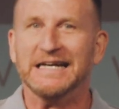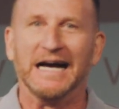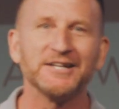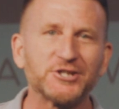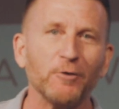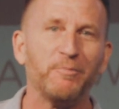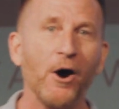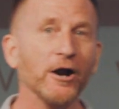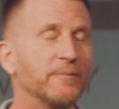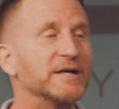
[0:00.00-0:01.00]
And so,
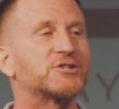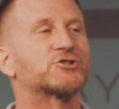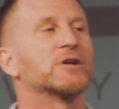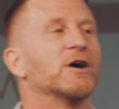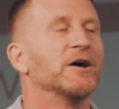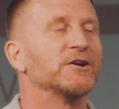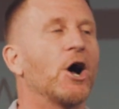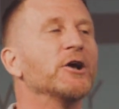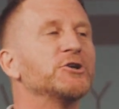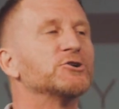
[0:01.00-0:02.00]
Barnabas,
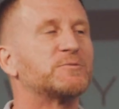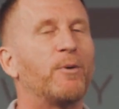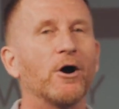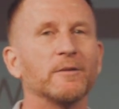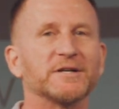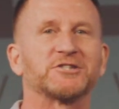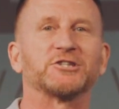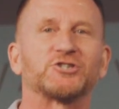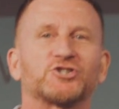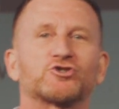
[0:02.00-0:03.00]
God used Barnabas
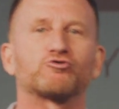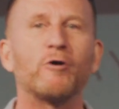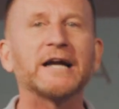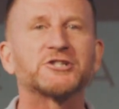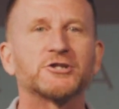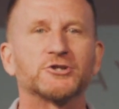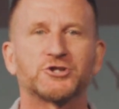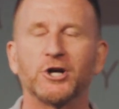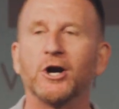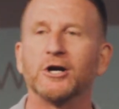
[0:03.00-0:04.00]
to stretch the
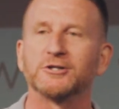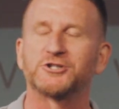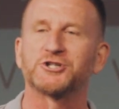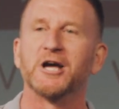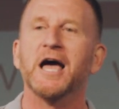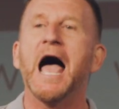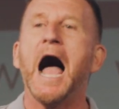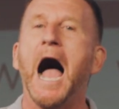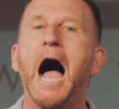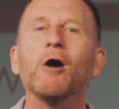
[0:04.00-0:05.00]
church
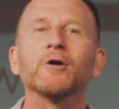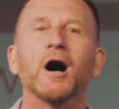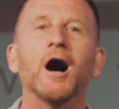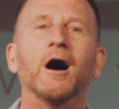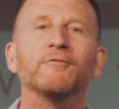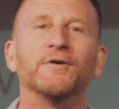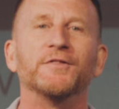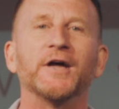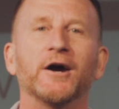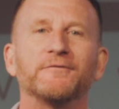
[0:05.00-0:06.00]
out
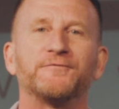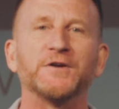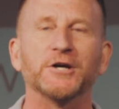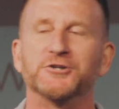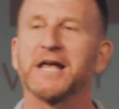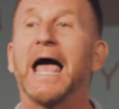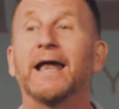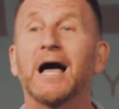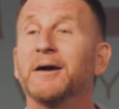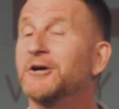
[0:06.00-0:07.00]
of their fears.
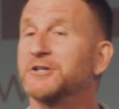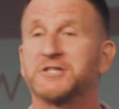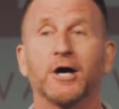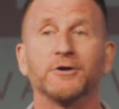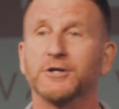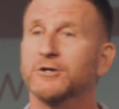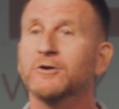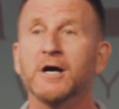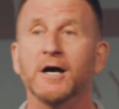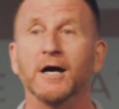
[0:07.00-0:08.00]
And I'm here to tell
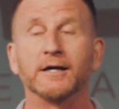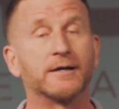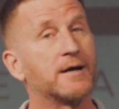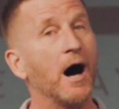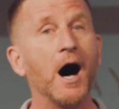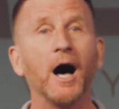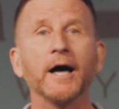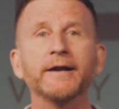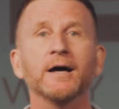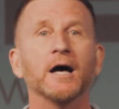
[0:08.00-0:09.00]
you,
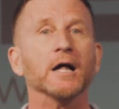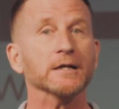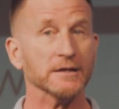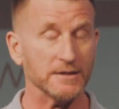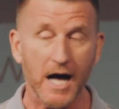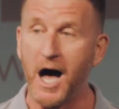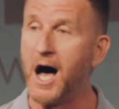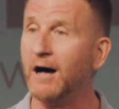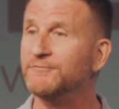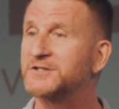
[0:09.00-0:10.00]
God
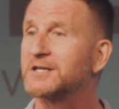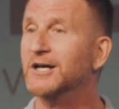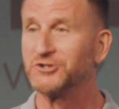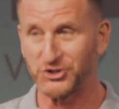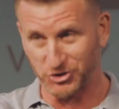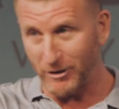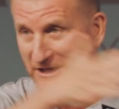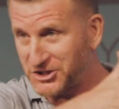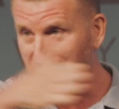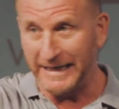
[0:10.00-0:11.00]
loves
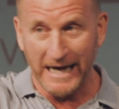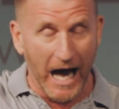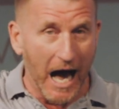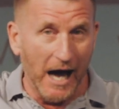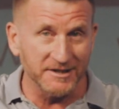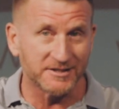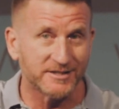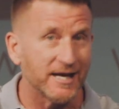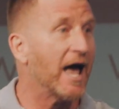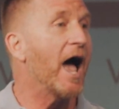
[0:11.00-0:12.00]
stretching
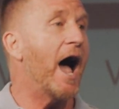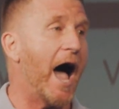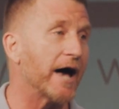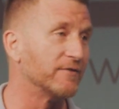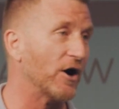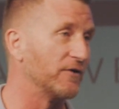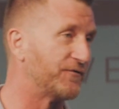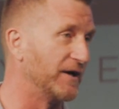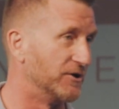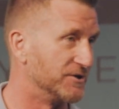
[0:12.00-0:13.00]
us out of our
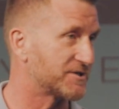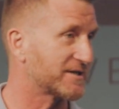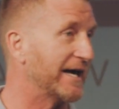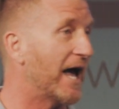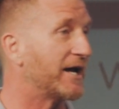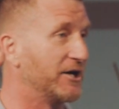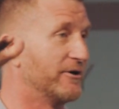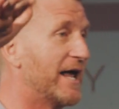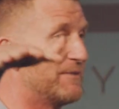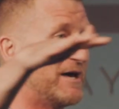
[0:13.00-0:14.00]
fears. Can I hear
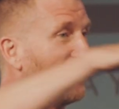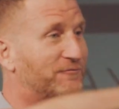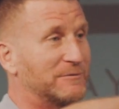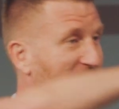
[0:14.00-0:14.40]
an amen from